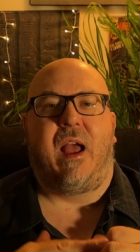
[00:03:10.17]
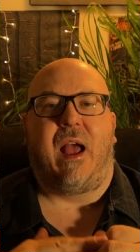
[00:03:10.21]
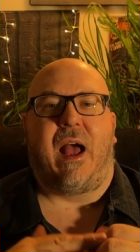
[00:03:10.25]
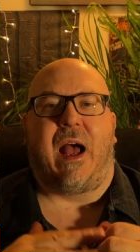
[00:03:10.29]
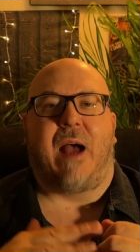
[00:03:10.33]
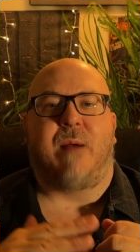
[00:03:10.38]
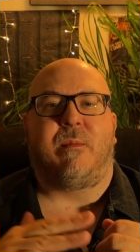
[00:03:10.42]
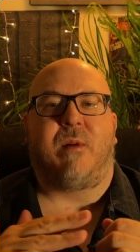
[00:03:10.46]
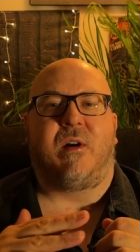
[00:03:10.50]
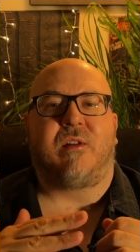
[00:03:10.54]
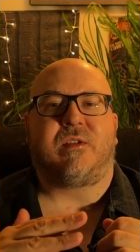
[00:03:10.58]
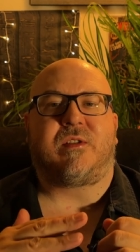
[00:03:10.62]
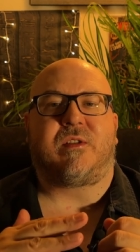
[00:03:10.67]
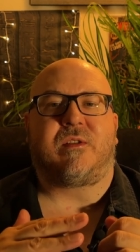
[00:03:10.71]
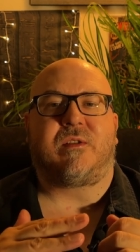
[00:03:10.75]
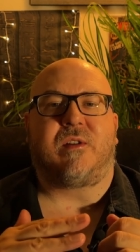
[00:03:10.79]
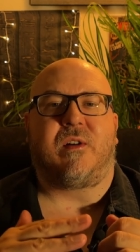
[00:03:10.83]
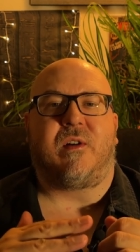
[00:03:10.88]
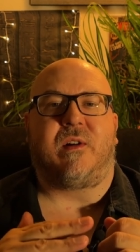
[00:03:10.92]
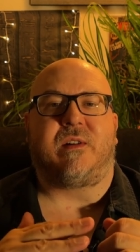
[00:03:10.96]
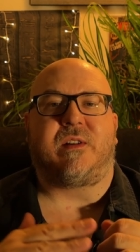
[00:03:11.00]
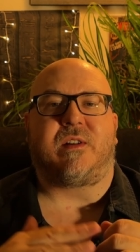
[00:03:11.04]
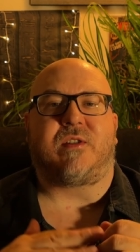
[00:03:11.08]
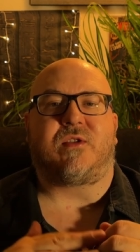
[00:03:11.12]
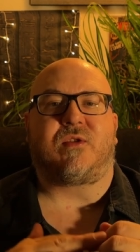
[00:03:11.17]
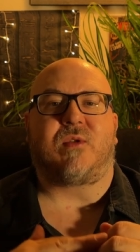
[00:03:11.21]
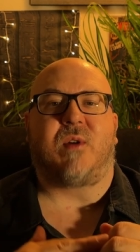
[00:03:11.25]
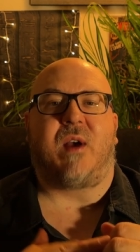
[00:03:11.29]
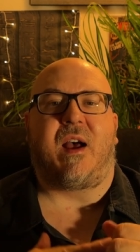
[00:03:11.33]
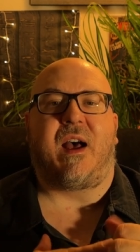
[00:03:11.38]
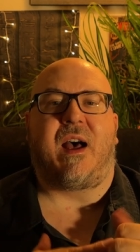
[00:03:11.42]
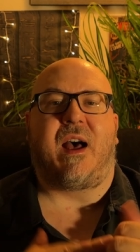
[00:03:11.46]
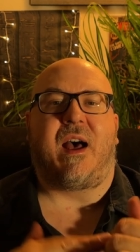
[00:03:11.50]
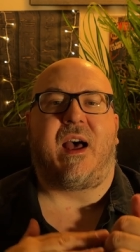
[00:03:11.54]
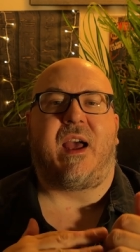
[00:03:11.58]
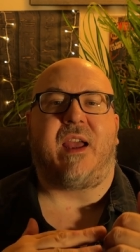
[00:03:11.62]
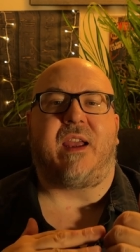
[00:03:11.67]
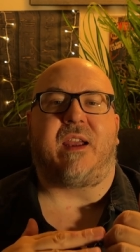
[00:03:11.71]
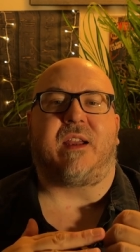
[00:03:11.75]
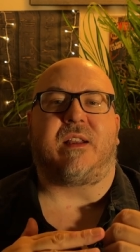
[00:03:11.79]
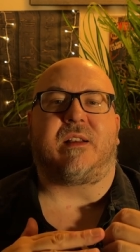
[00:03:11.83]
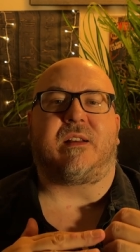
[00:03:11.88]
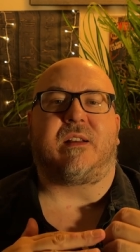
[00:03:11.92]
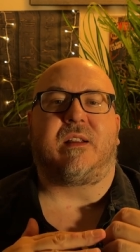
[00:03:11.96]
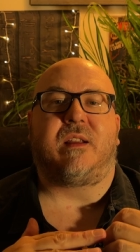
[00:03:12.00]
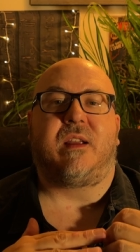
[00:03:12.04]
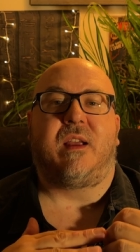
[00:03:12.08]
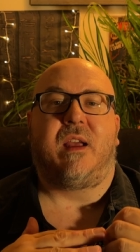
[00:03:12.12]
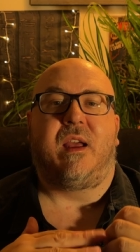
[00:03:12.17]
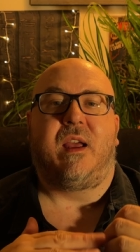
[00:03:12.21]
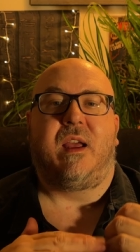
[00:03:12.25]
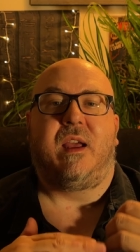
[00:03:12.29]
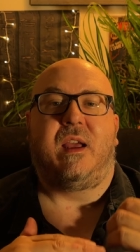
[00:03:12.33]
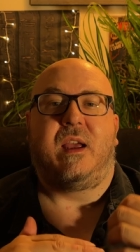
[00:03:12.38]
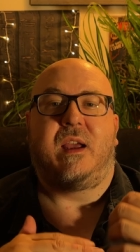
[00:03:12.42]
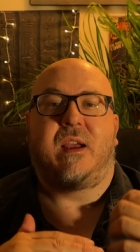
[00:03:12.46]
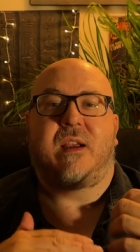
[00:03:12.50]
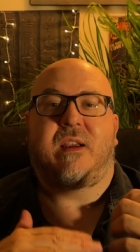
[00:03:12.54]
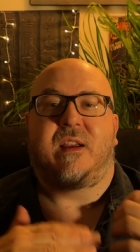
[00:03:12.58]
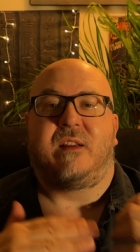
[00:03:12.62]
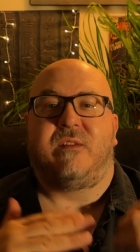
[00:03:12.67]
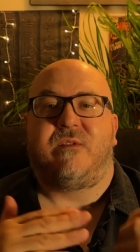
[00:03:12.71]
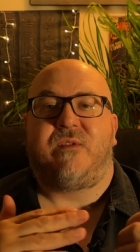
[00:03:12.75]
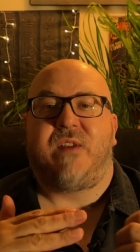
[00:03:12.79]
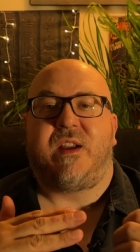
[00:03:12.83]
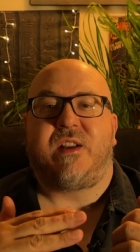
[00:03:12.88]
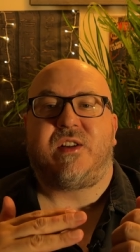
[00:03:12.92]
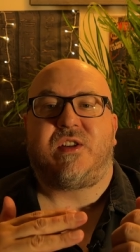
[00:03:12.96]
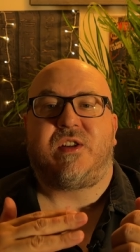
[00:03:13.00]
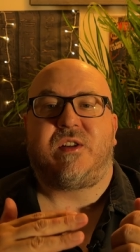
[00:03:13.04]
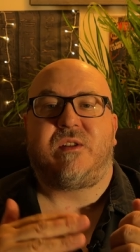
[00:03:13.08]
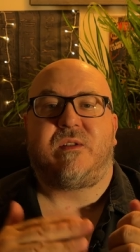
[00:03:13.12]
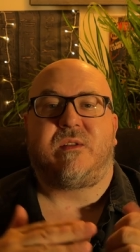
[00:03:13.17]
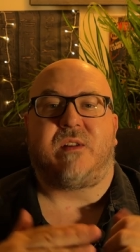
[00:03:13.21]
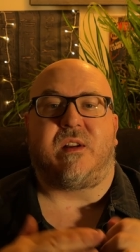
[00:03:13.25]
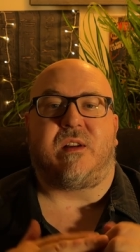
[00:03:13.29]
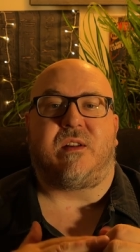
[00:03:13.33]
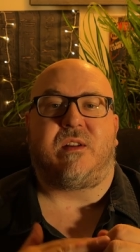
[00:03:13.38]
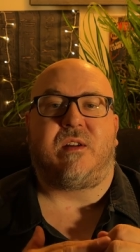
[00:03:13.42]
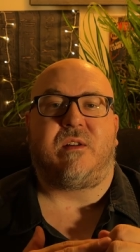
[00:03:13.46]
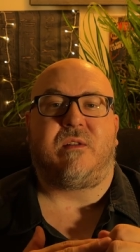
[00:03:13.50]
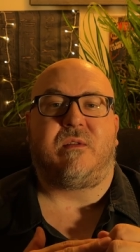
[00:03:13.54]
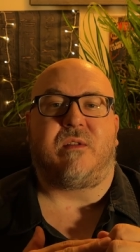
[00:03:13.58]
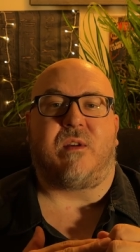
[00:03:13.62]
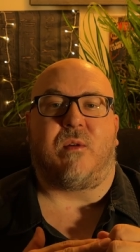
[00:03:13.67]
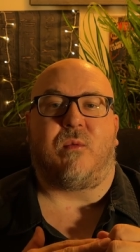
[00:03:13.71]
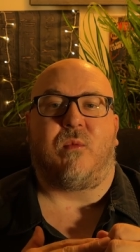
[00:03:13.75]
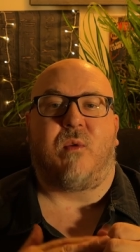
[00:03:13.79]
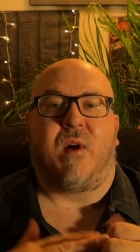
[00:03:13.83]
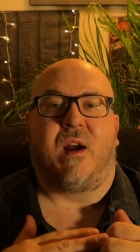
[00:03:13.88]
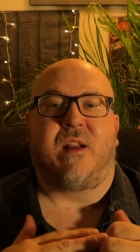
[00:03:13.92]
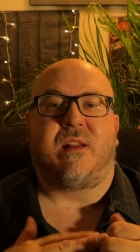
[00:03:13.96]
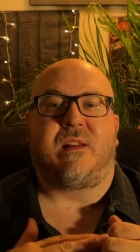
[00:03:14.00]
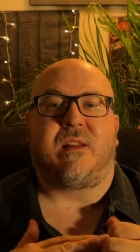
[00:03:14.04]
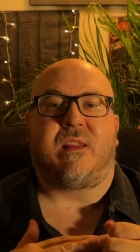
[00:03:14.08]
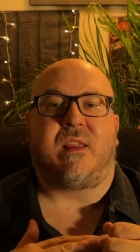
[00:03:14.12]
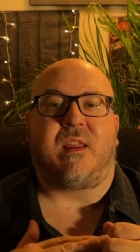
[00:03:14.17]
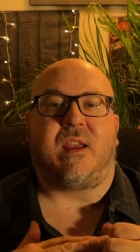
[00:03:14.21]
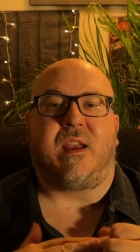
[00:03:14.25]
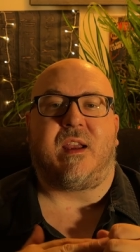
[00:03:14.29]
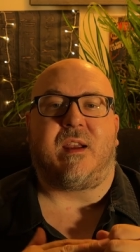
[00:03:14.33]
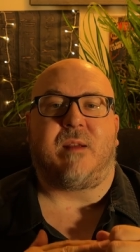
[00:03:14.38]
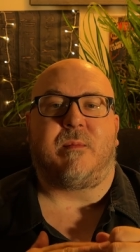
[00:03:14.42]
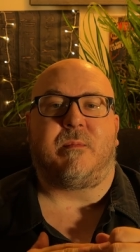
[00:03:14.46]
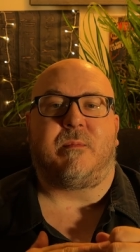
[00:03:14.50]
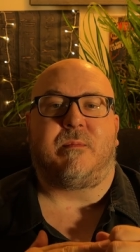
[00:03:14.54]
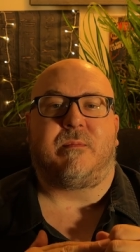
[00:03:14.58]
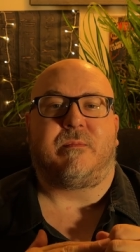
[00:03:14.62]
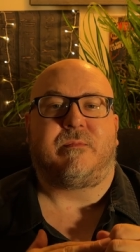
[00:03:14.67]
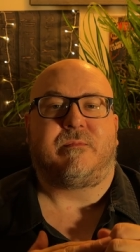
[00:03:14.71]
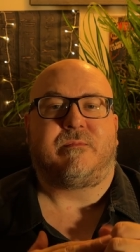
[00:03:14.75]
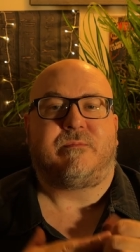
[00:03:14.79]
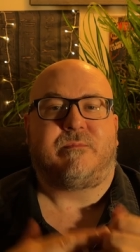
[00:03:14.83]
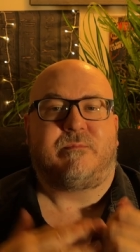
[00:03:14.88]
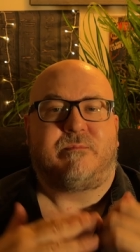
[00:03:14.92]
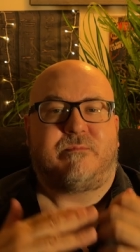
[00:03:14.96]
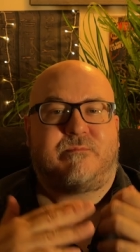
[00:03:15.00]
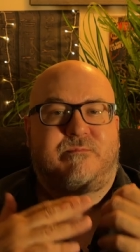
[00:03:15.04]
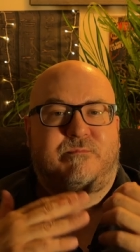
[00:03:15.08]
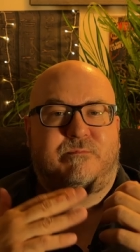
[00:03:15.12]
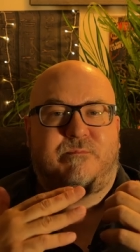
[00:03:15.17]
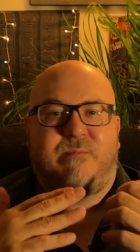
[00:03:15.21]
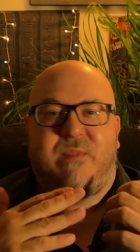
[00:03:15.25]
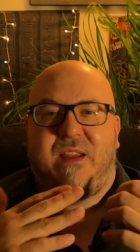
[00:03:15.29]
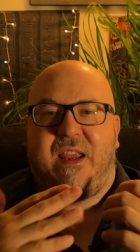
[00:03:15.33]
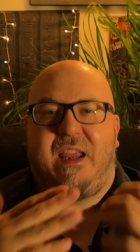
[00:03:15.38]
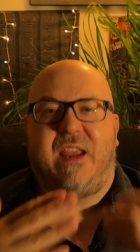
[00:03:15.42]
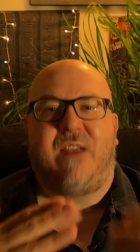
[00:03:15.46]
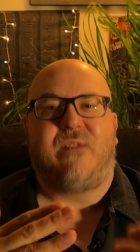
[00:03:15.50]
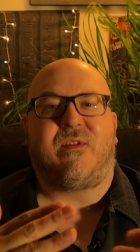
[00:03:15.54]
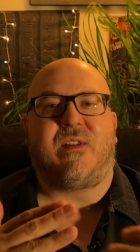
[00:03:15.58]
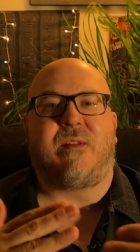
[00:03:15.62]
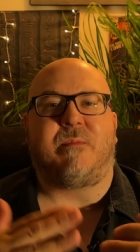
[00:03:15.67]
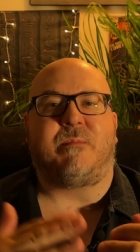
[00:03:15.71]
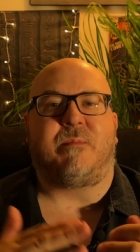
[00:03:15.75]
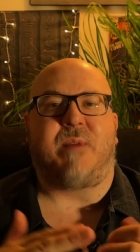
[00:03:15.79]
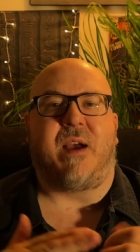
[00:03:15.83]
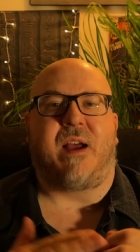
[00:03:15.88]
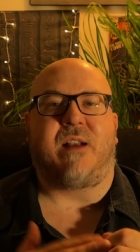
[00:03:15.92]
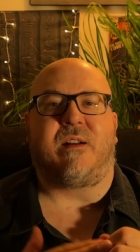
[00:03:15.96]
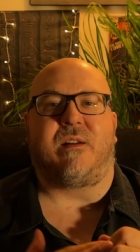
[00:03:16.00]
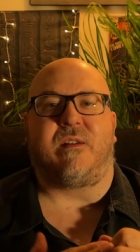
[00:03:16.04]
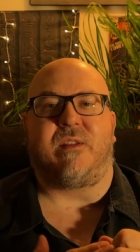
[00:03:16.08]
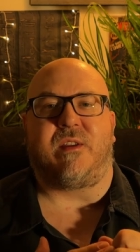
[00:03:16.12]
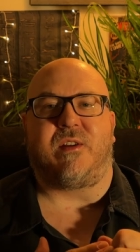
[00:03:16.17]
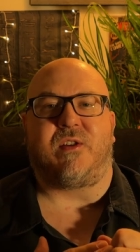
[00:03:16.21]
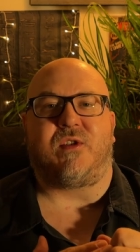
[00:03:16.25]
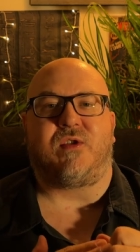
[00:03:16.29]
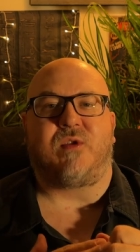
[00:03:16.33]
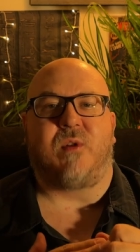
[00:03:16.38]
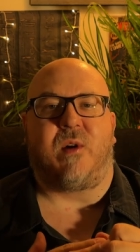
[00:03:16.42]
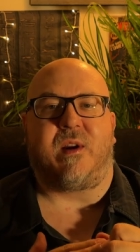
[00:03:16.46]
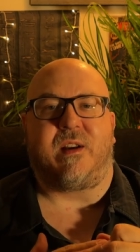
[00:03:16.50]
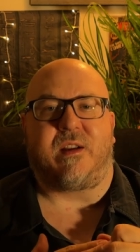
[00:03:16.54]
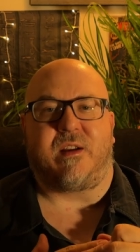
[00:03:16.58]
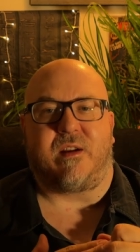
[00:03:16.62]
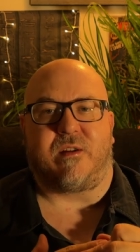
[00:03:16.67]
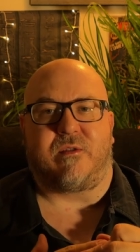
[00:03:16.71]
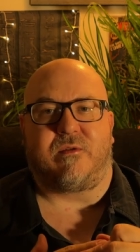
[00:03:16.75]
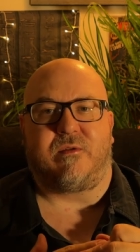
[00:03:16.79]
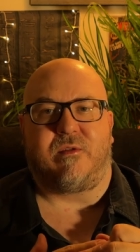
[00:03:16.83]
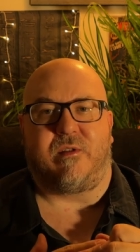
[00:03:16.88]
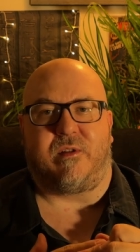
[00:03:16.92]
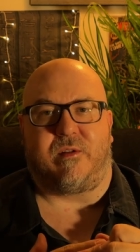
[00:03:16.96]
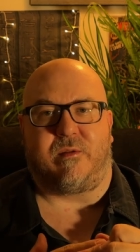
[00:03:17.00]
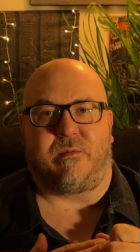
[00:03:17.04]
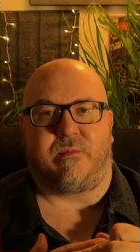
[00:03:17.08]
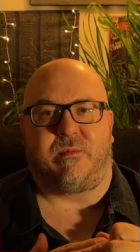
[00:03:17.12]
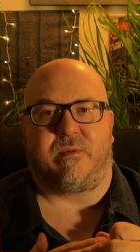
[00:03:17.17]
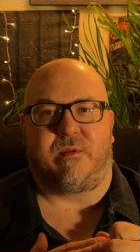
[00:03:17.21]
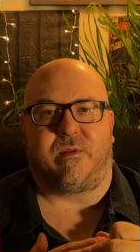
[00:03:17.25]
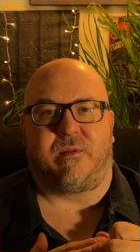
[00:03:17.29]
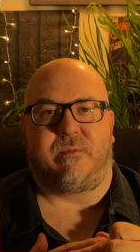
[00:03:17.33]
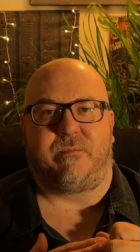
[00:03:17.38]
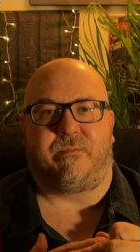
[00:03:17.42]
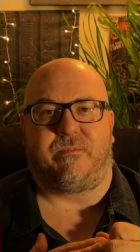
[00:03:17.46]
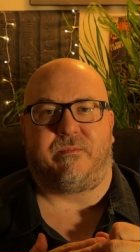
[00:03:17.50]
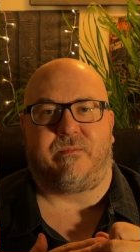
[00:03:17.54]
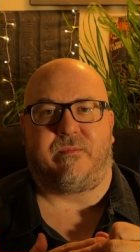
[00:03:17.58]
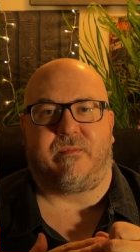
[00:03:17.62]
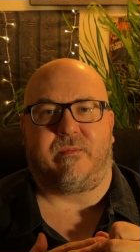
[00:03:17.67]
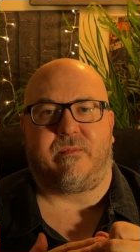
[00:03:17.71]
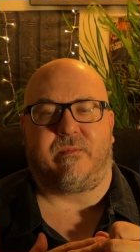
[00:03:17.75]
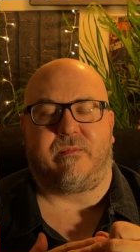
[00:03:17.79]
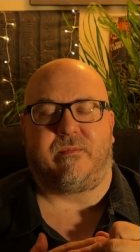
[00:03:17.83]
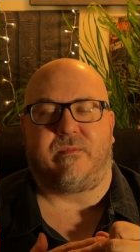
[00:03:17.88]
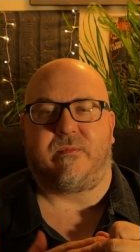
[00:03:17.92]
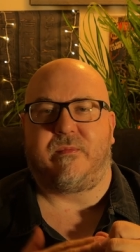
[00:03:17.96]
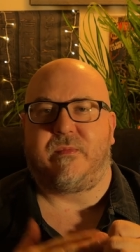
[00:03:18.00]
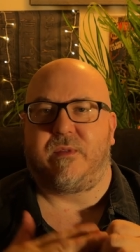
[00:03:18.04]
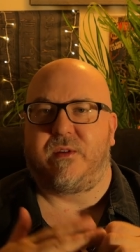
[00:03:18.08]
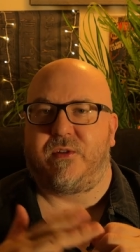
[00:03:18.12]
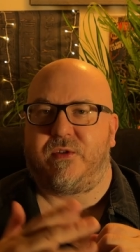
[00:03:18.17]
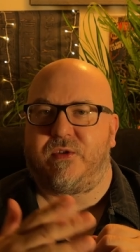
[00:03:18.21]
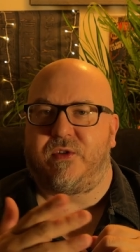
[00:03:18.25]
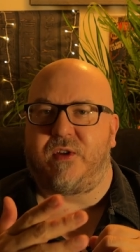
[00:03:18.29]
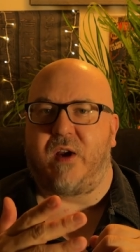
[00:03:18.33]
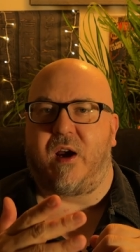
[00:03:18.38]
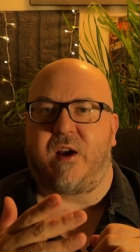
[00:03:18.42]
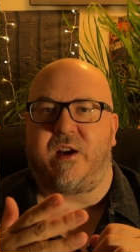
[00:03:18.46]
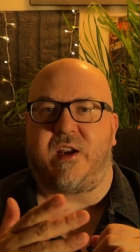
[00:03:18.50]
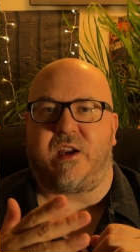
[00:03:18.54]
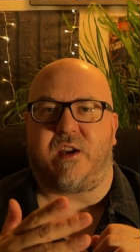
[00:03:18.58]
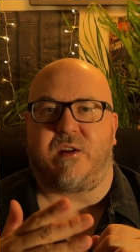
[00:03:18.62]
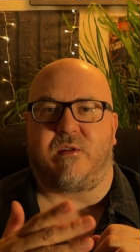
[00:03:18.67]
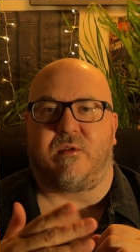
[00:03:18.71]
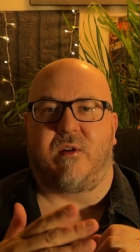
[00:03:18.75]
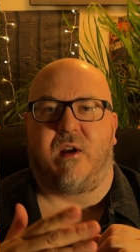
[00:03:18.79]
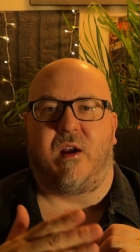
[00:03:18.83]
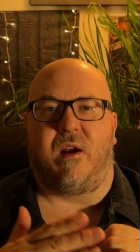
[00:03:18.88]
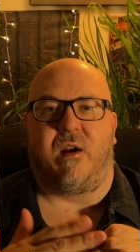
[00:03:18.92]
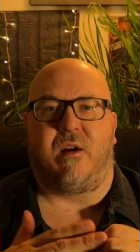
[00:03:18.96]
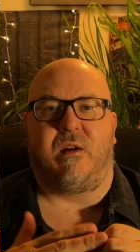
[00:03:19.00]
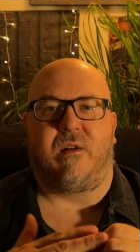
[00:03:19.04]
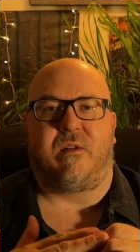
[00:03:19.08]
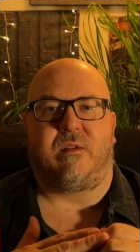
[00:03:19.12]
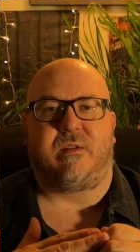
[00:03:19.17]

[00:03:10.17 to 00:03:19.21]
I'm also going to try and convince you to do the one thing even better than joining a group, starting your own.